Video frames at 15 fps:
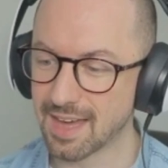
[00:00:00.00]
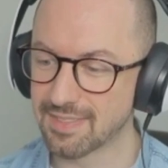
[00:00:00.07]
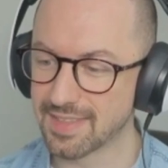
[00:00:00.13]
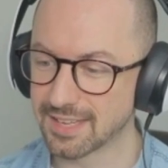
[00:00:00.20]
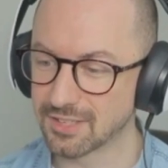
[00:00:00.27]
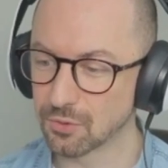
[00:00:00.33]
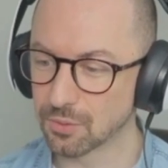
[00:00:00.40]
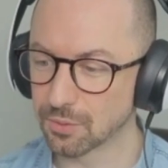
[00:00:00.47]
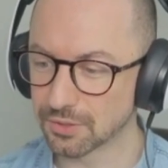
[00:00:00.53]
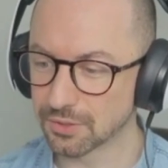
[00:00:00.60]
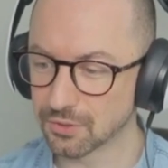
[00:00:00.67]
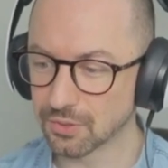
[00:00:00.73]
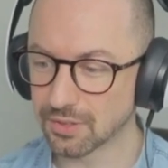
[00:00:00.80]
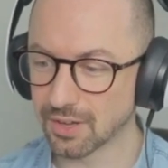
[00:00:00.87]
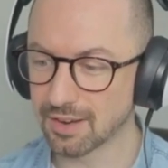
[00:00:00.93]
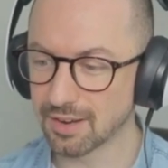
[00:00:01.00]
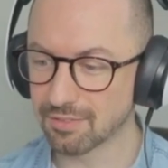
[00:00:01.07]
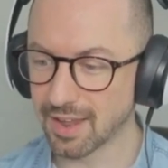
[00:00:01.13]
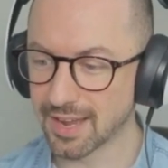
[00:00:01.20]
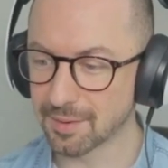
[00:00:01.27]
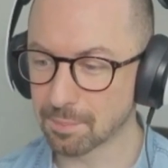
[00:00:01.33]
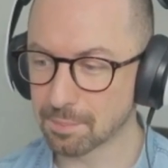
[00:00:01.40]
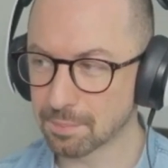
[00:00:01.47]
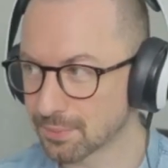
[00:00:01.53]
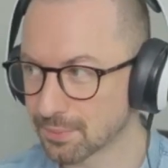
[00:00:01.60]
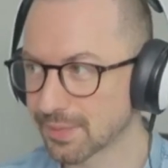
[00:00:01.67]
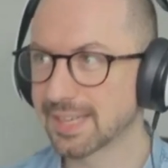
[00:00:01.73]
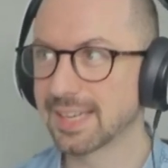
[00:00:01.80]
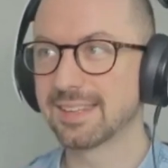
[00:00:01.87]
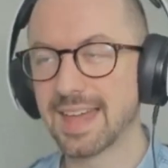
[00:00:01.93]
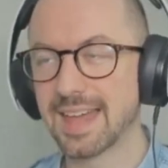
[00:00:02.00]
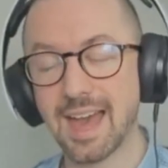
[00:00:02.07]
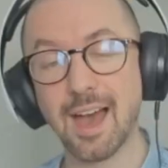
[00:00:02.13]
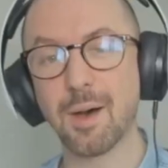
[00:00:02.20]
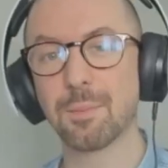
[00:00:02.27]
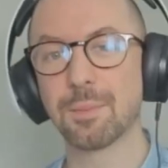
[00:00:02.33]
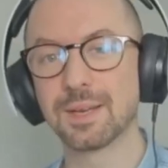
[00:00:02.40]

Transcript: and then you're you're kind of like bringing that up